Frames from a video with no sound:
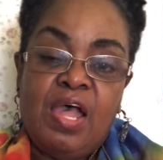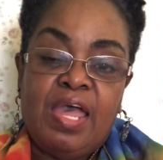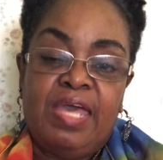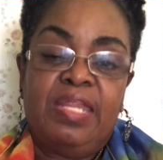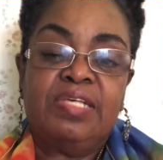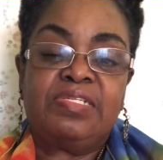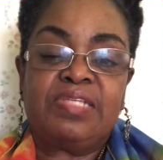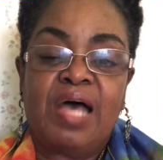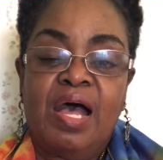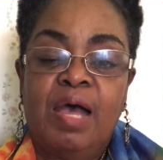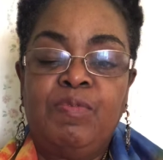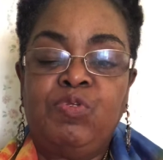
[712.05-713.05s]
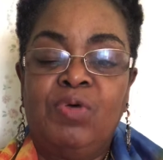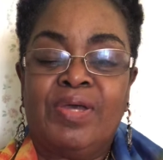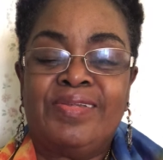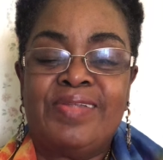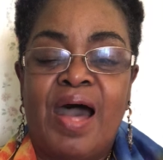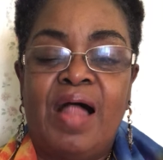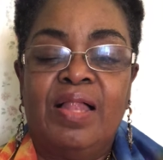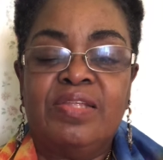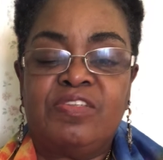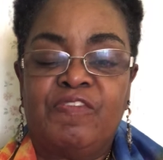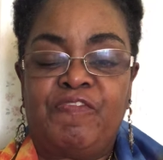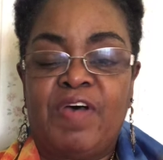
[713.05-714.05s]
it is time to acknowledge
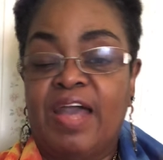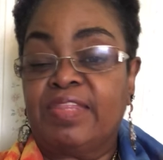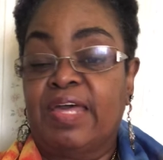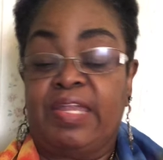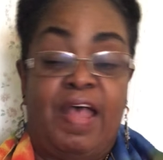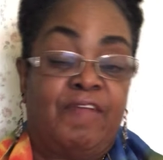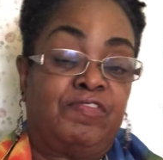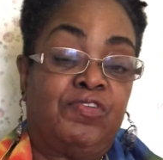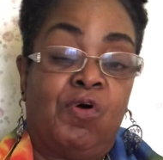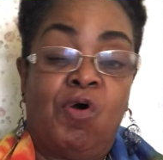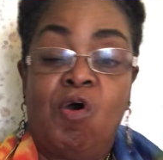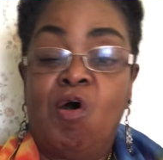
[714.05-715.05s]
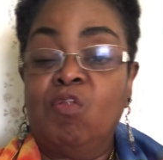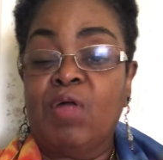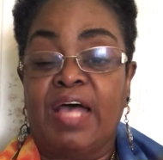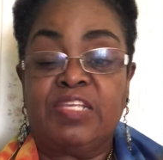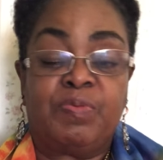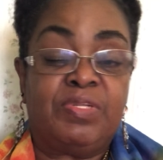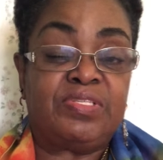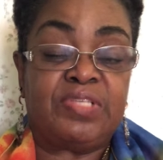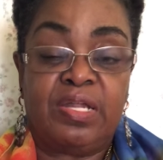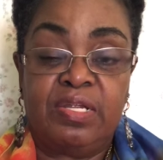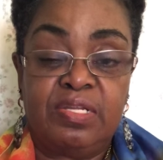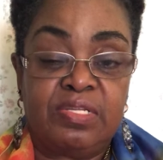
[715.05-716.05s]
the fact that after all has been
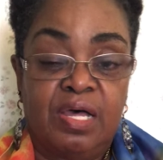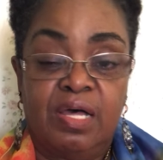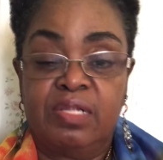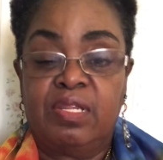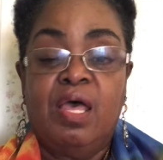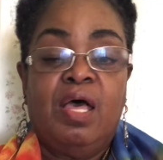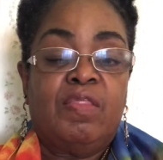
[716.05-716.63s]
said and done,